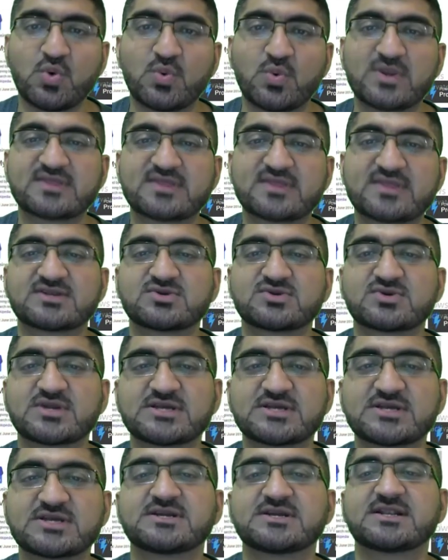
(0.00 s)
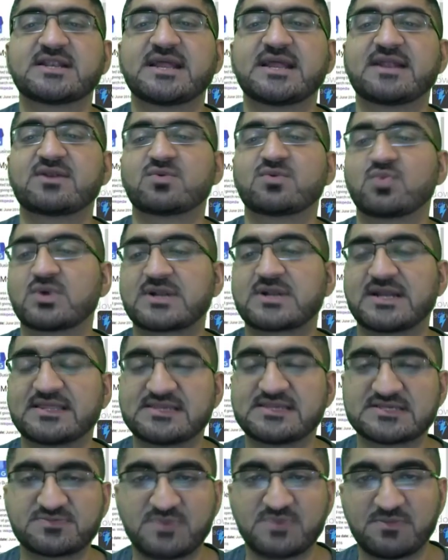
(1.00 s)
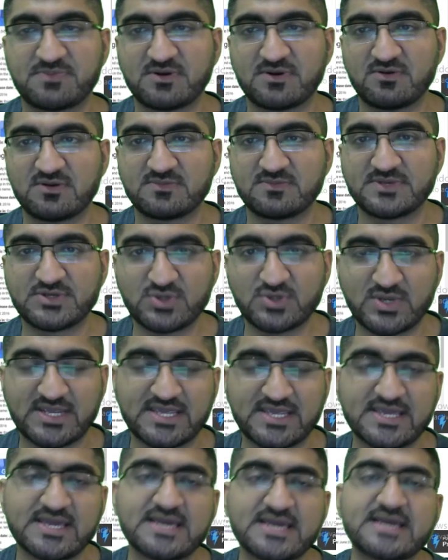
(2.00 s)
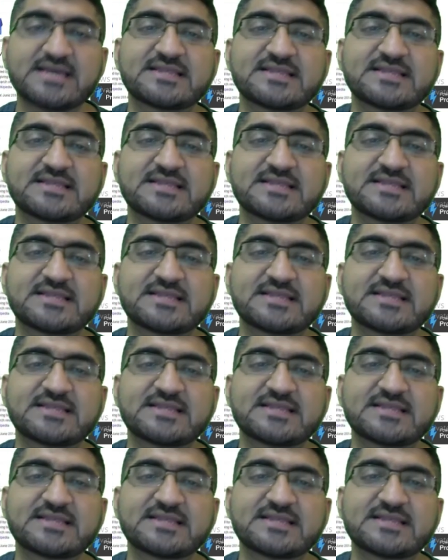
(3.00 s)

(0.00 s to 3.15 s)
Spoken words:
with saturation and what others people will be doing.